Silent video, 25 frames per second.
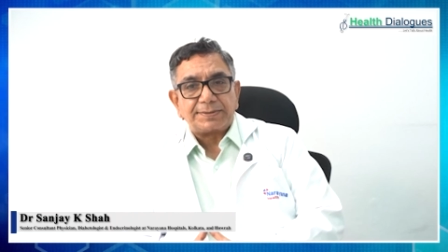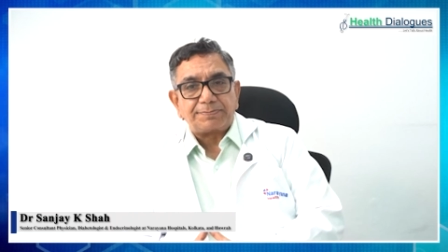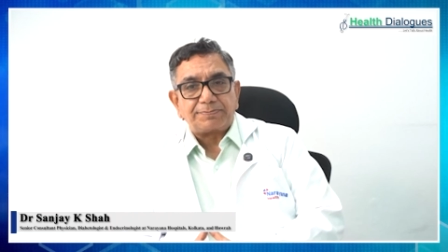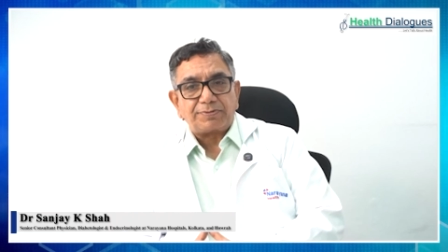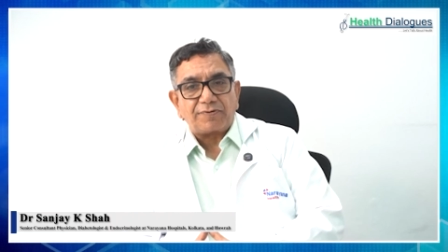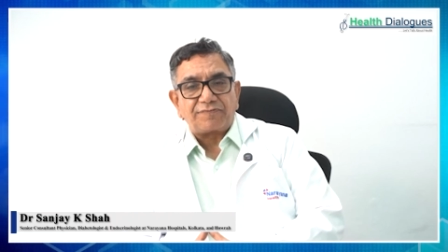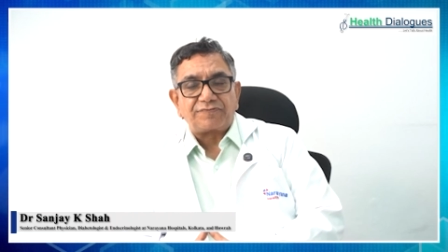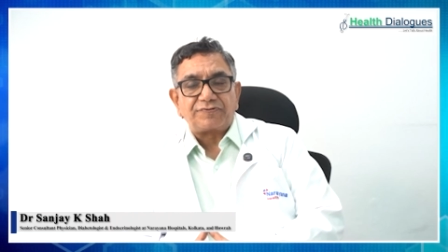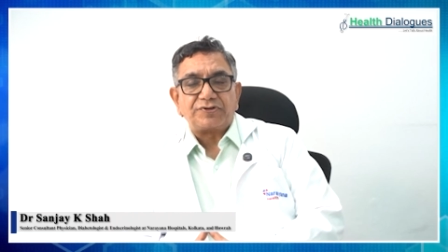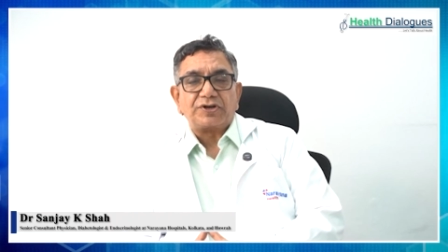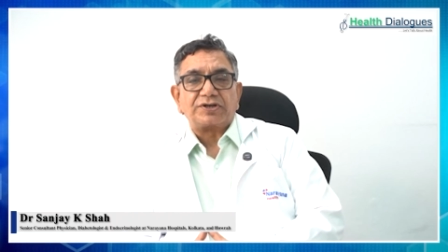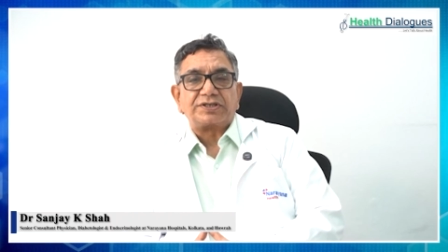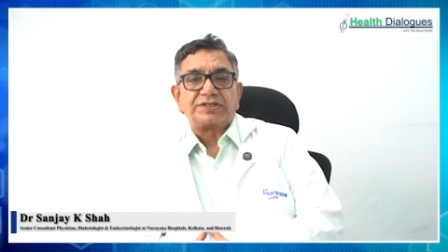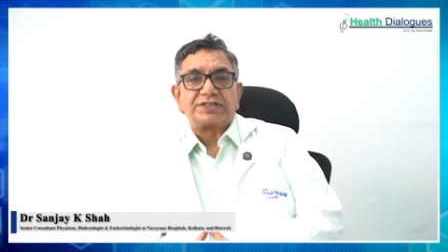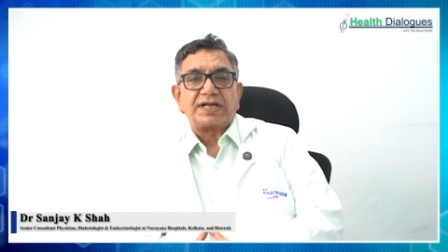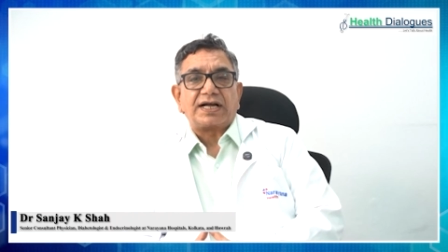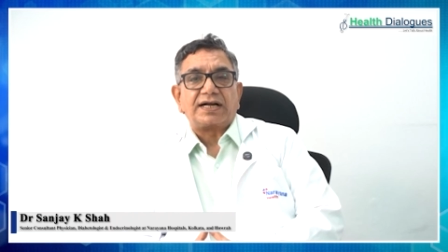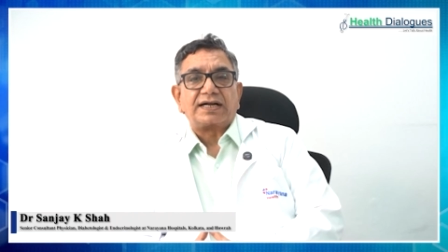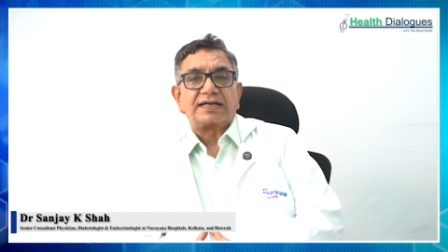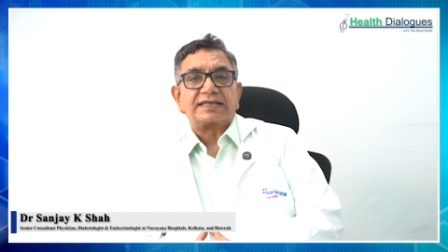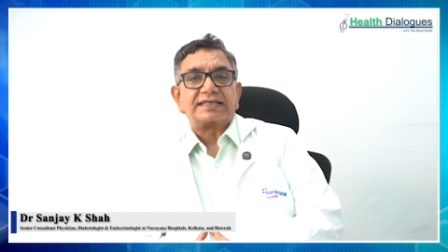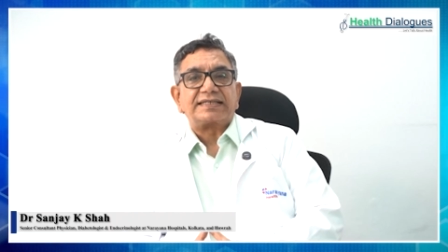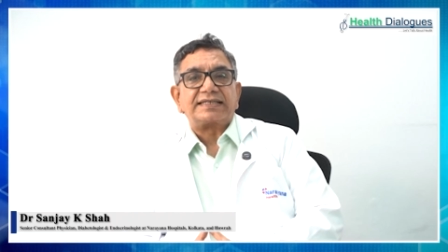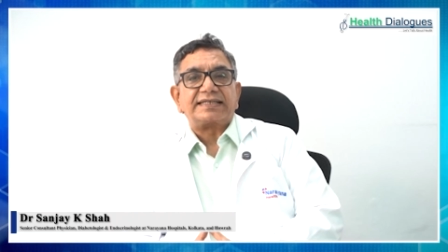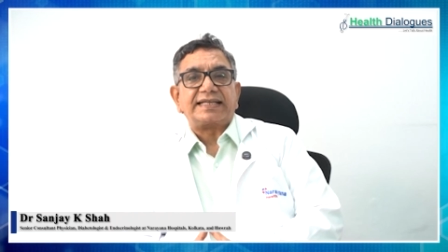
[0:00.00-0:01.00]
tip of your
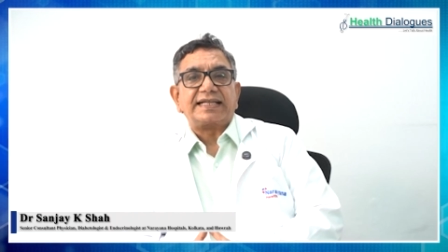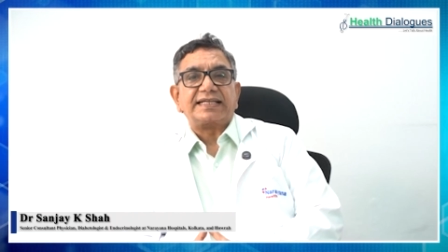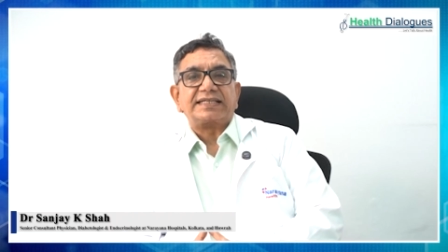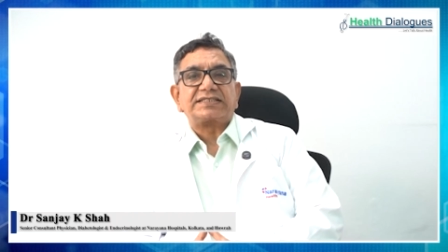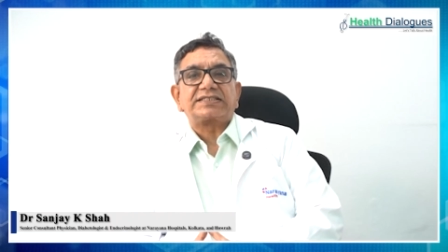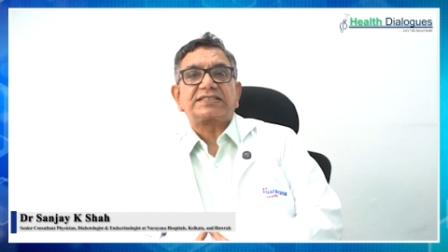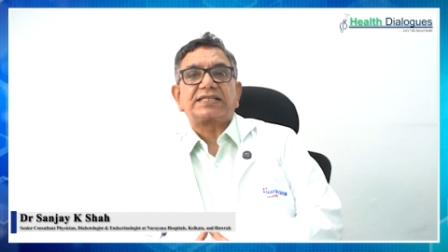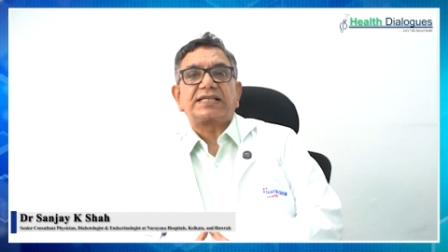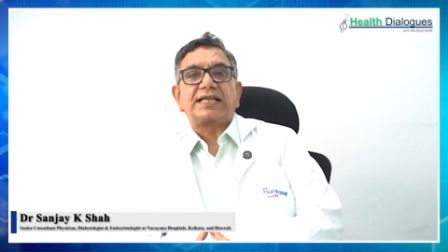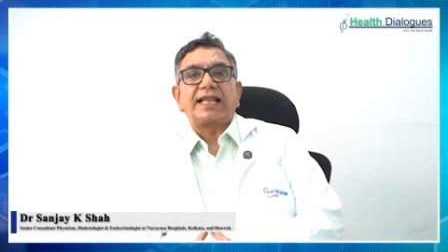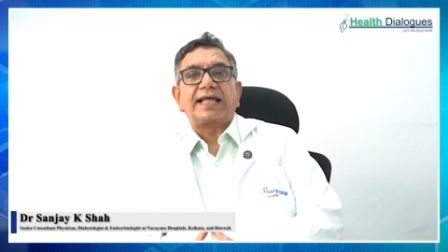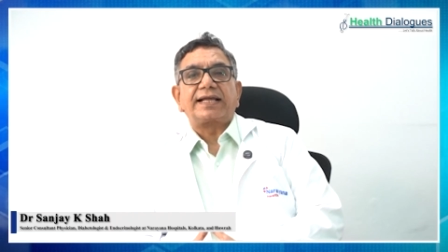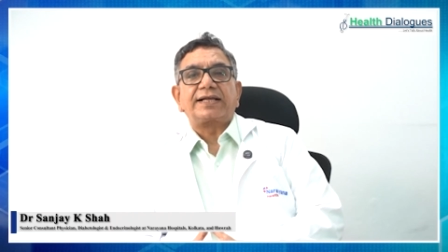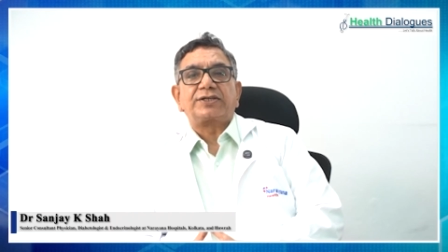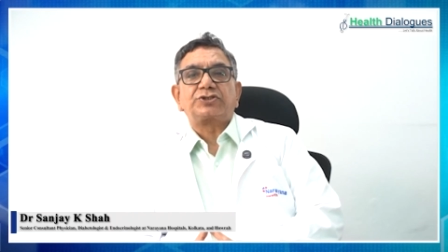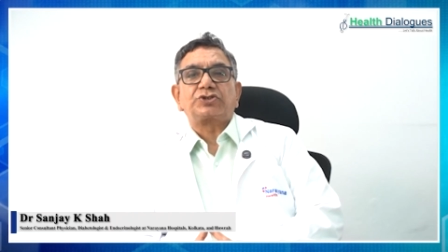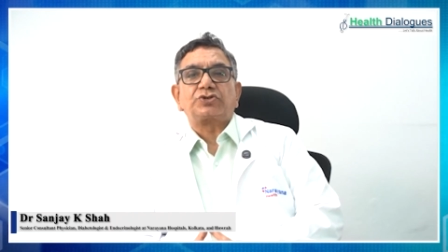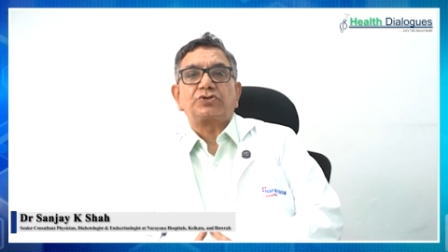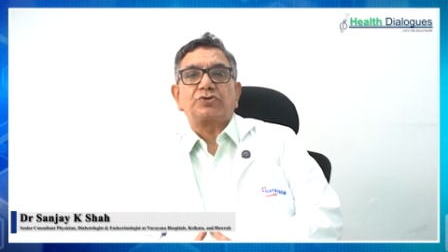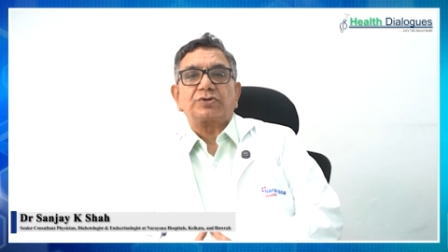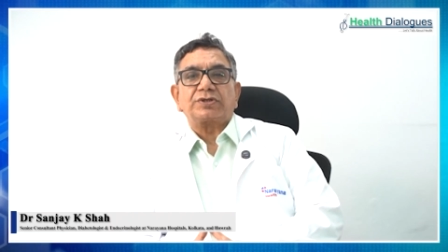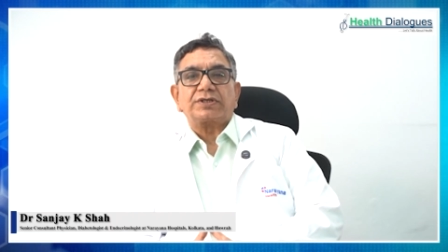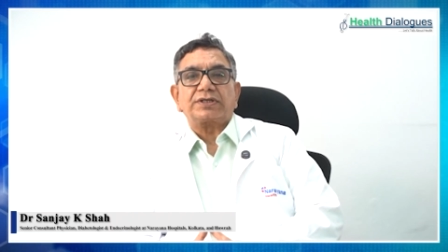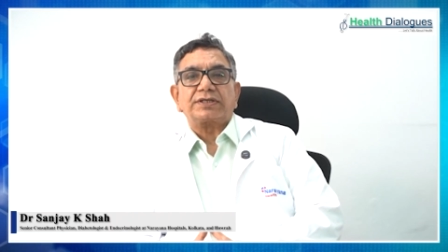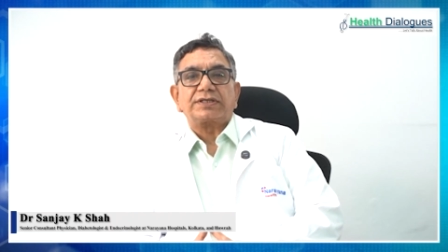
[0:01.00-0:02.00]
tongue, taste like
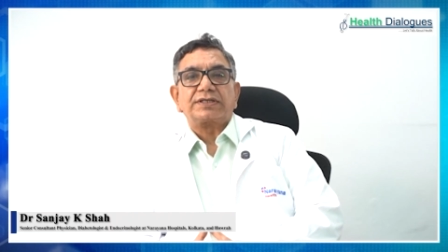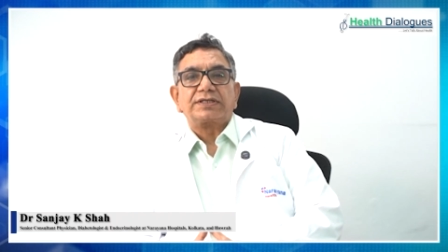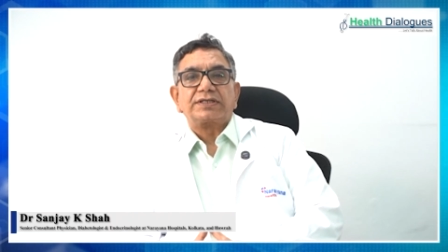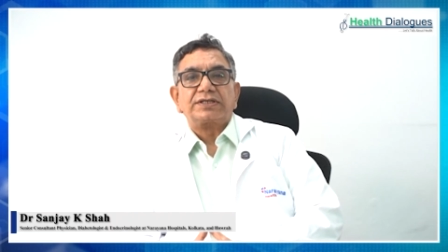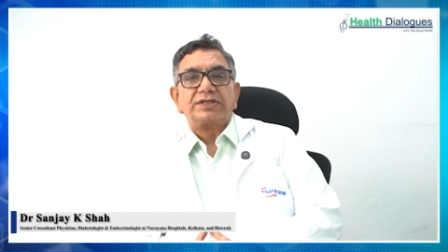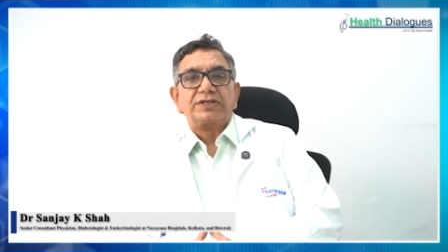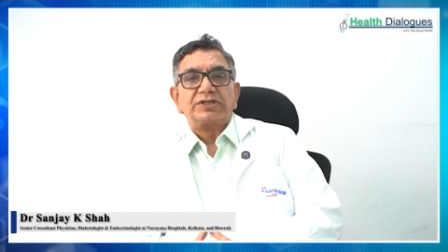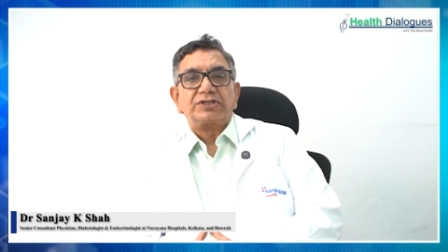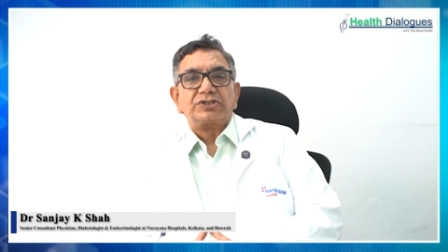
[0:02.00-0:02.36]
sugar.